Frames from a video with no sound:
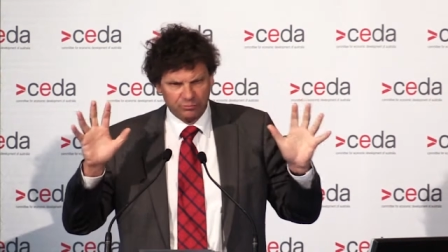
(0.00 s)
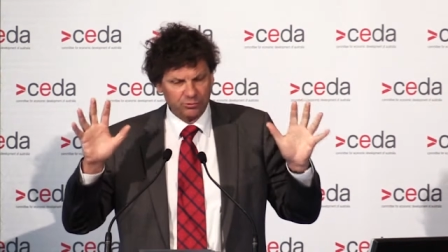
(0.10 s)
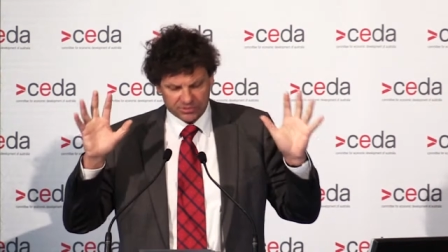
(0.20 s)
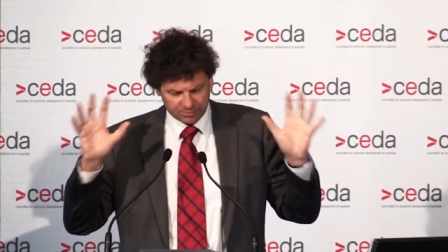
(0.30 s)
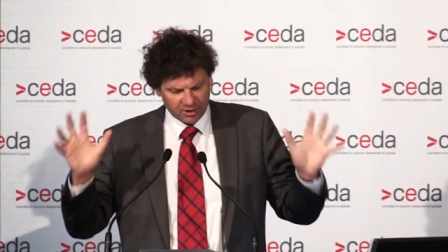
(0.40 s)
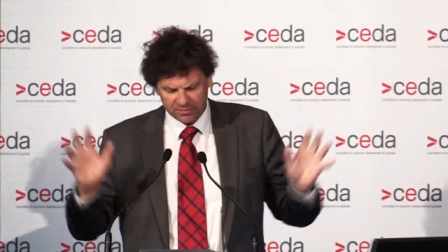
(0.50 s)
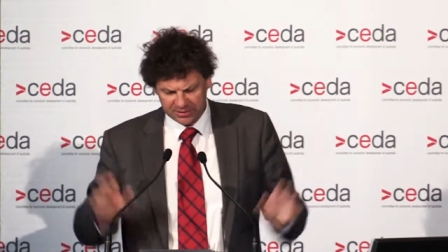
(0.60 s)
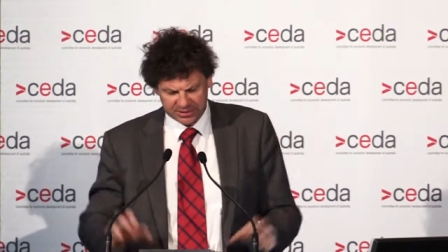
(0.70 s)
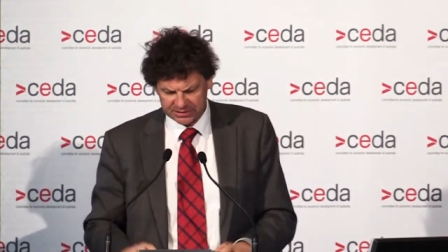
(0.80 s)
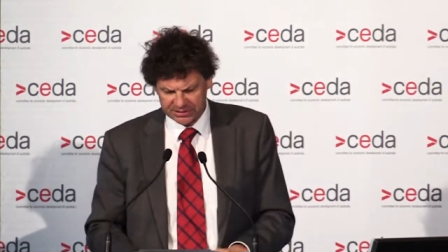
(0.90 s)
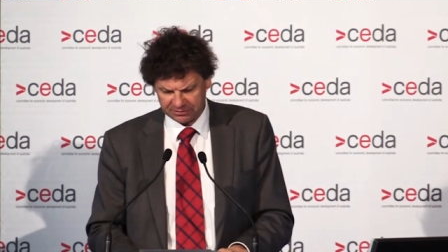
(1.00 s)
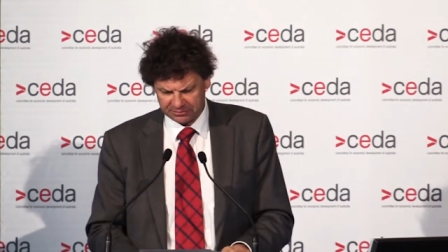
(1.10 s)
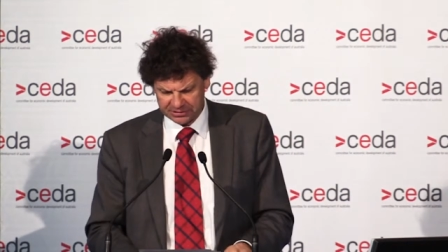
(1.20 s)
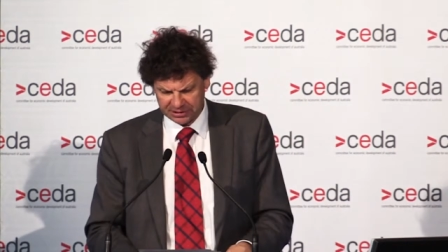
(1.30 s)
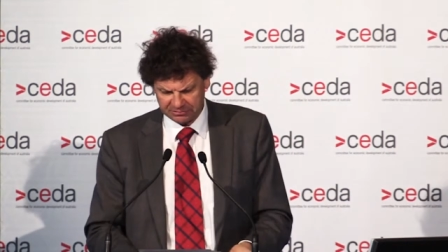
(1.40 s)
was appropriate,
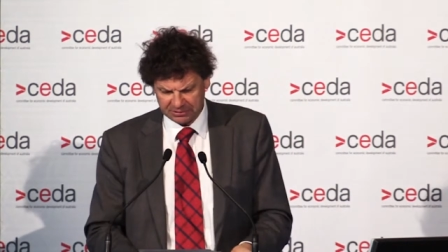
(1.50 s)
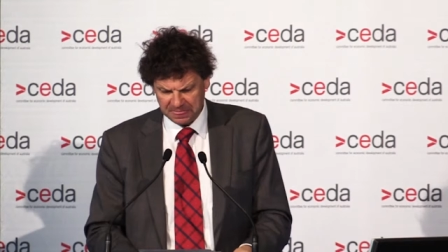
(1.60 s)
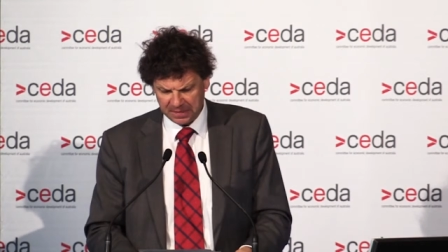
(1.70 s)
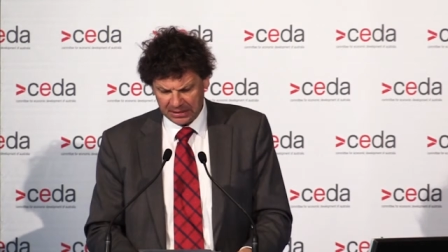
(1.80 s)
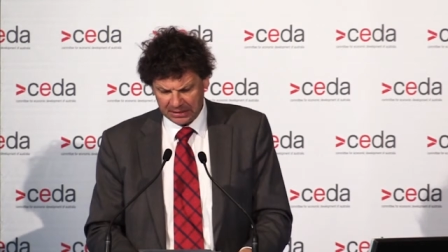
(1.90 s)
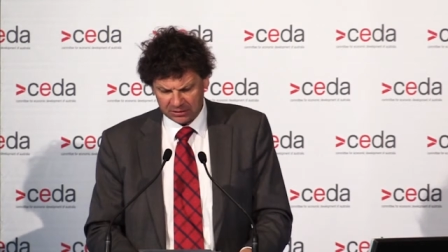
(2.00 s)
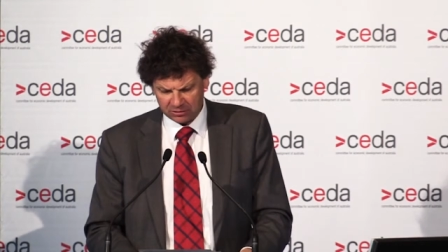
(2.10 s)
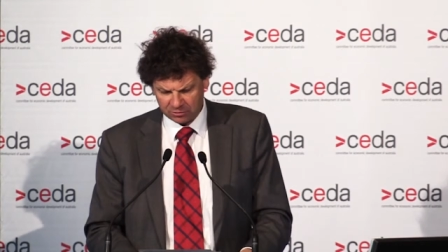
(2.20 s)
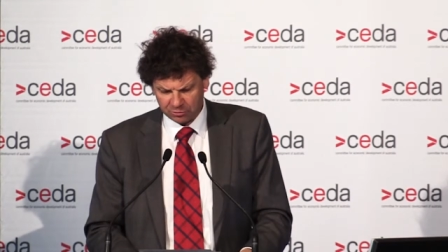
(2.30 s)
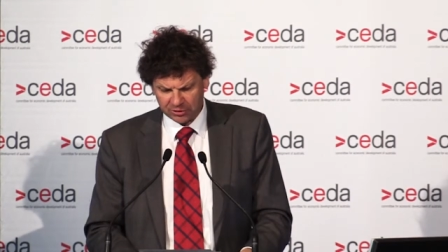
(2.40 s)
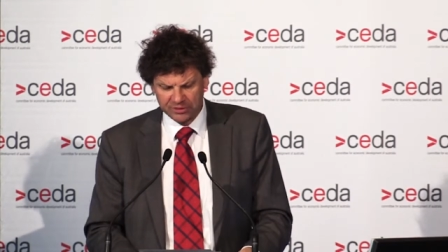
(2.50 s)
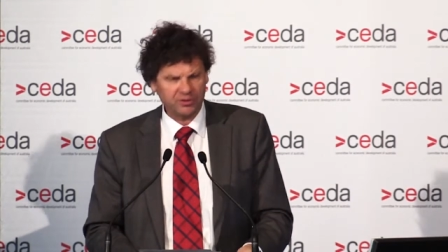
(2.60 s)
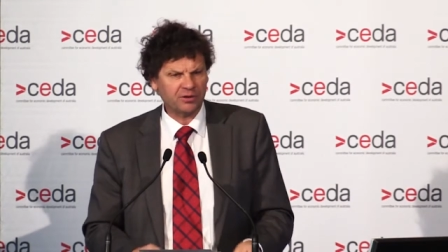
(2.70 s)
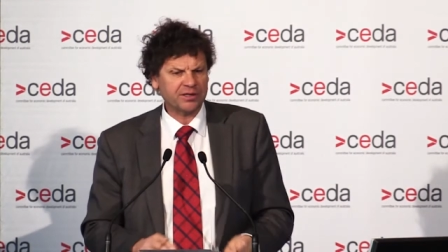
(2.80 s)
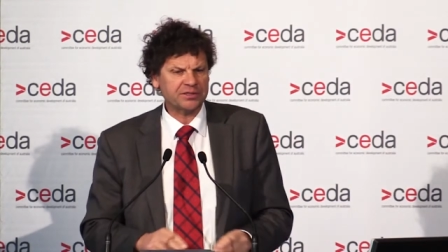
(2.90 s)
etc., etc. A lot of work
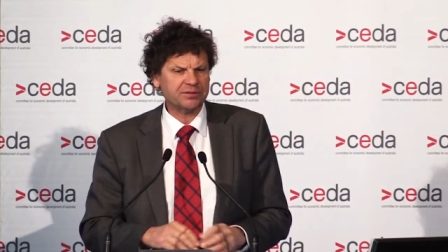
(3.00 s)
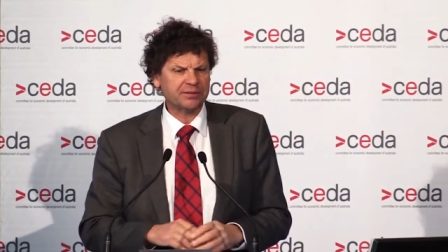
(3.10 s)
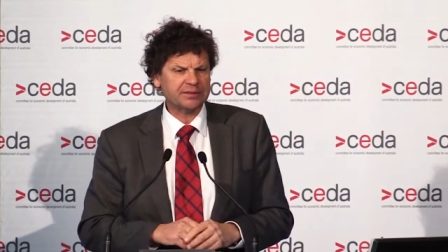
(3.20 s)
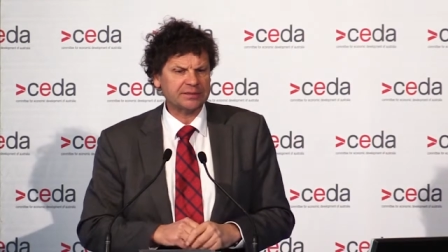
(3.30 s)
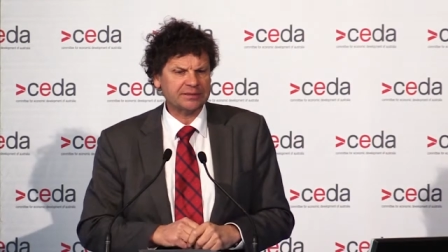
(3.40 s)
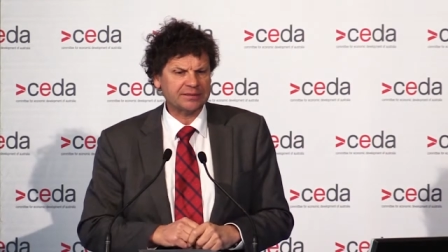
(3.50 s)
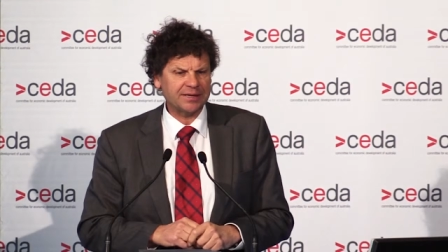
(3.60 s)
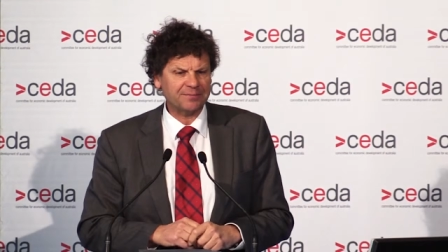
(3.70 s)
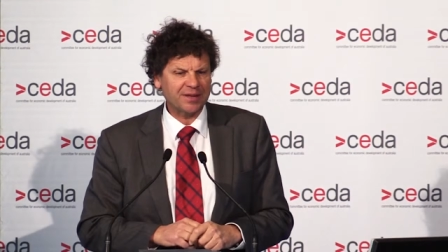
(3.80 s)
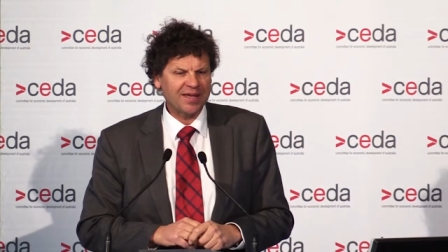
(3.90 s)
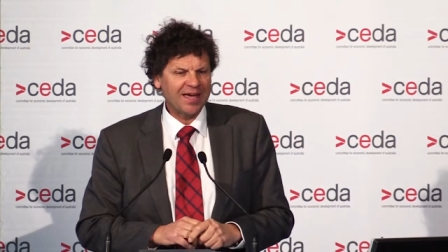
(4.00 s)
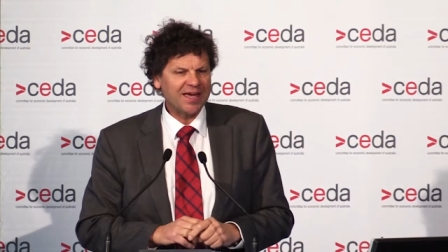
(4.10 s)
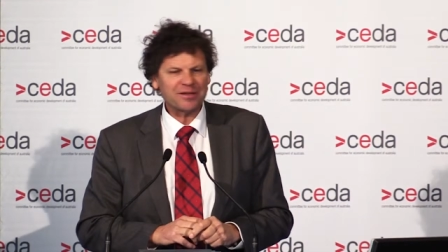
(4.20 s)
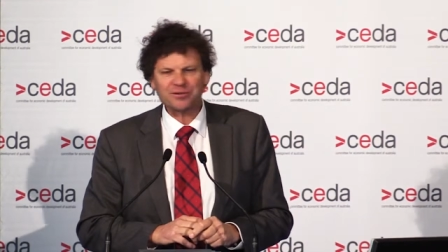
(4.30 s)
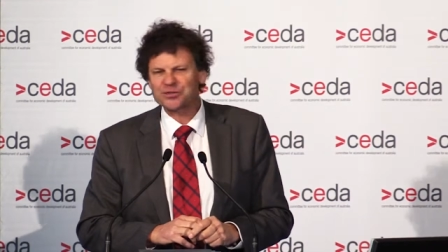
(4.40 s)
had gone into it, and
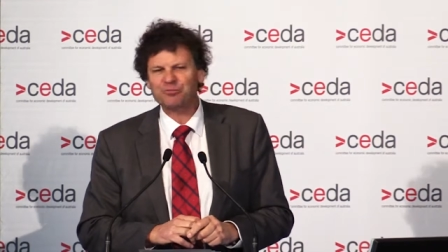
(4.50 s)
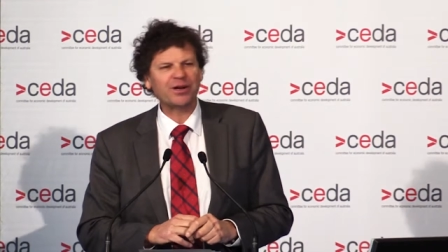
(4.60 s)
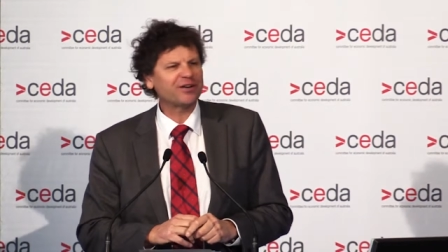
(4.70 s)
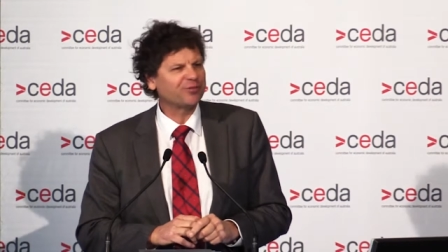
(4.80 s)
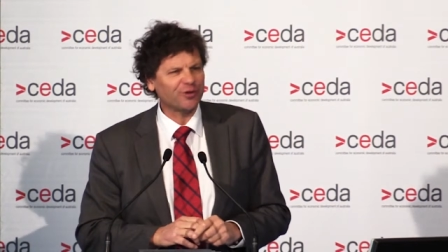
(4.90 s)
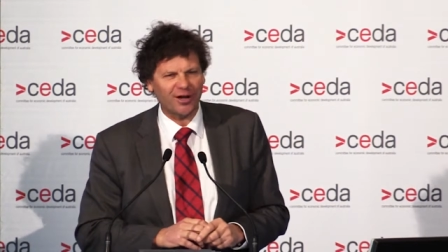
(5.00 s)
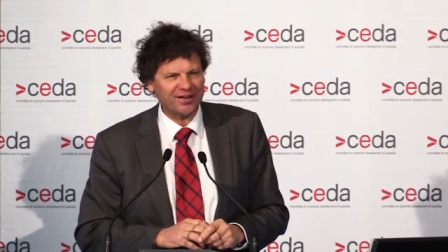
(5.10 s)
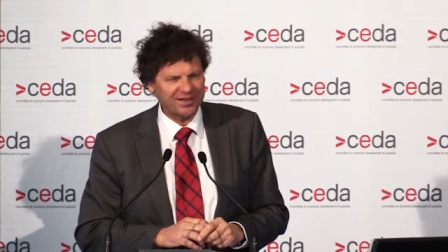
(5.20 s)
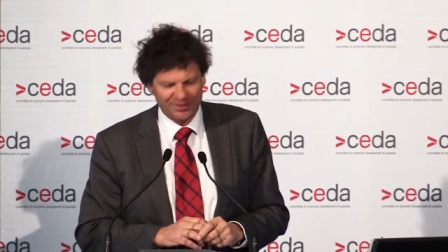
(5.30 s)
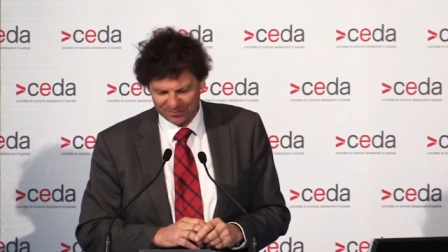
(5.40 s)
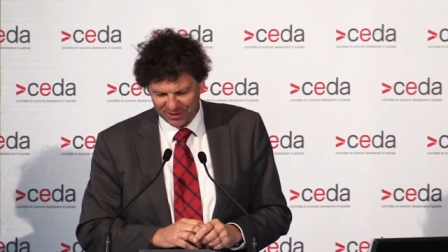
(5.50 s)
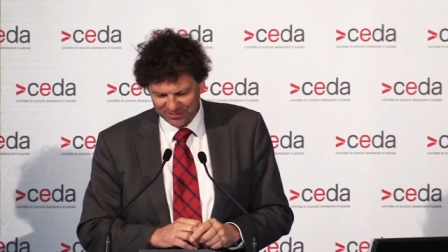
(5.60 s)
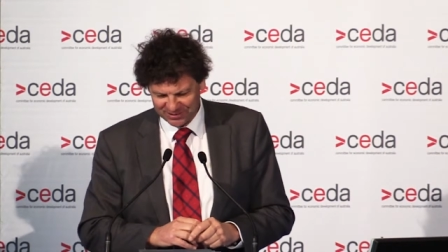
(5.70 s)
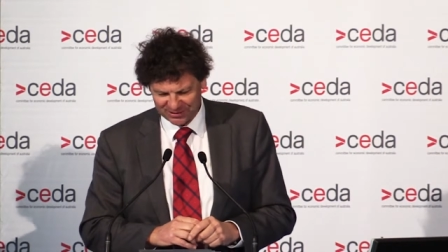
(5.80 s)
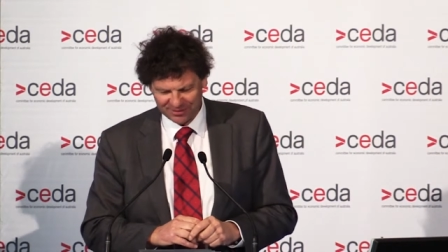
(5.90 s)
there were some wonderful light-hearted moments.